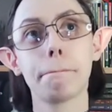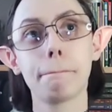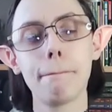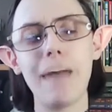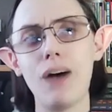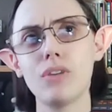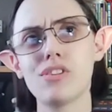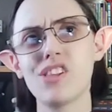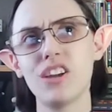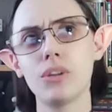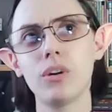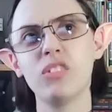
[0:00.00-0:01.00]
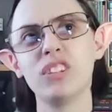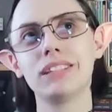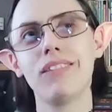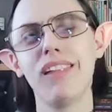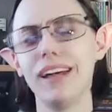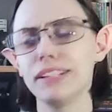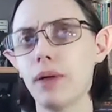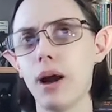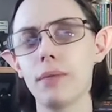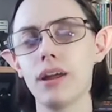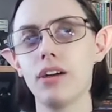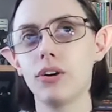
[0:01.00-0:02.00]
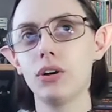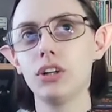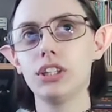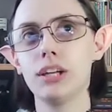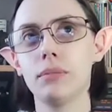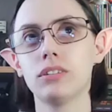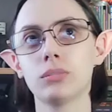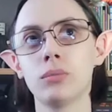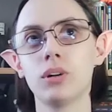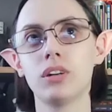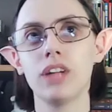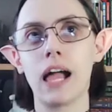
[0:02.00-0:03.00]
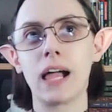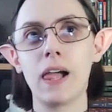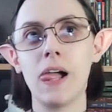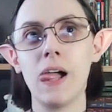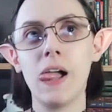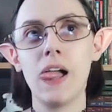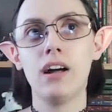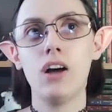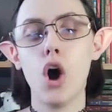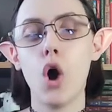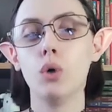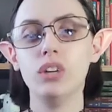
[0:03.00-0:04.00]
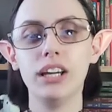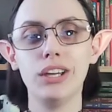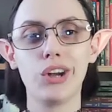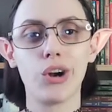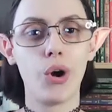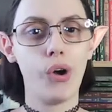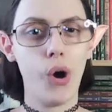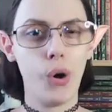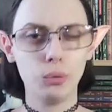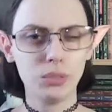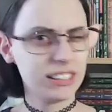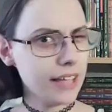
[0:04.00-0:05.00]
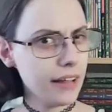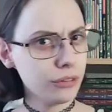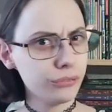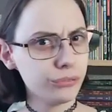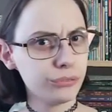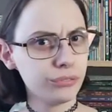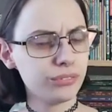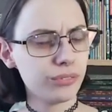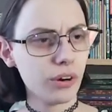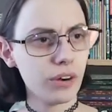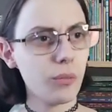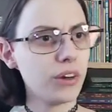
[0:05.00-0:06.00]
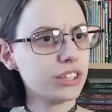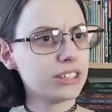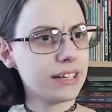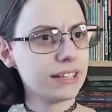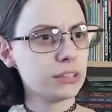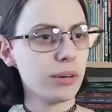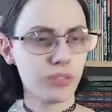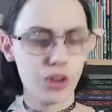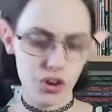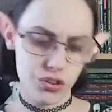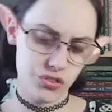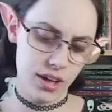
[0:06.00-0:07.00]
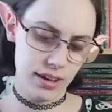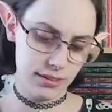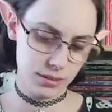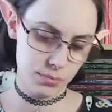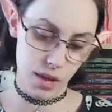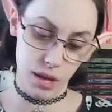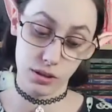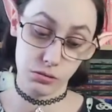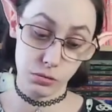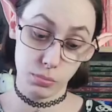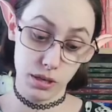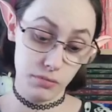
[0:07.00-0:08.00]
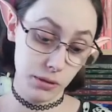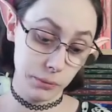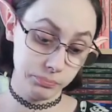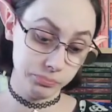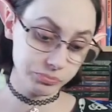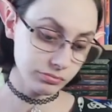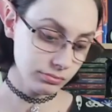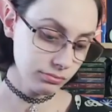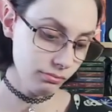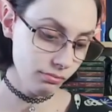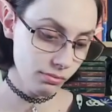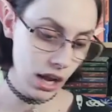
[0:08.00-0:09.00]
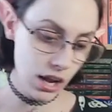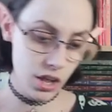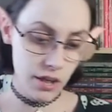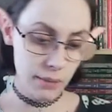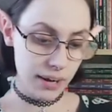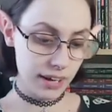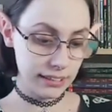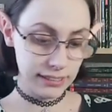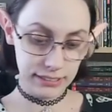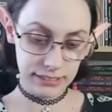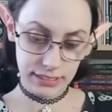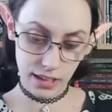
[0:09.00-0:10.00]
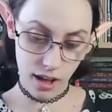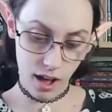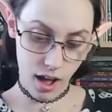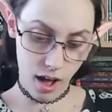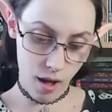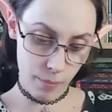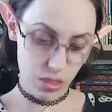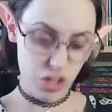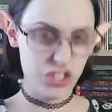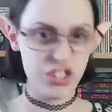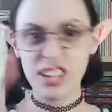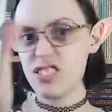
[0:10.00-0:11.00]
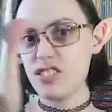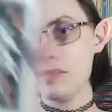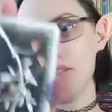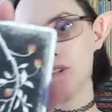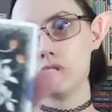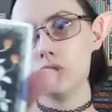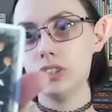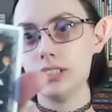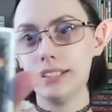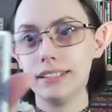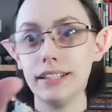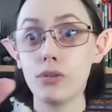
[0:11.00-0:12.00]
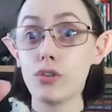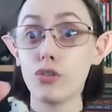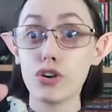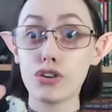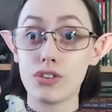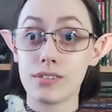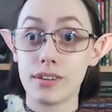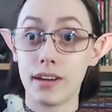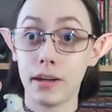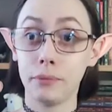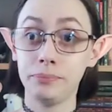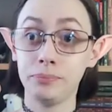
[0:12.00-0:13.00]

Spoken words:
However, the other one was less property ownership. It was more of like owning your own self for water signs, but for earth signs, maybe this will be different. Because the six of pentacles is in reverse this time.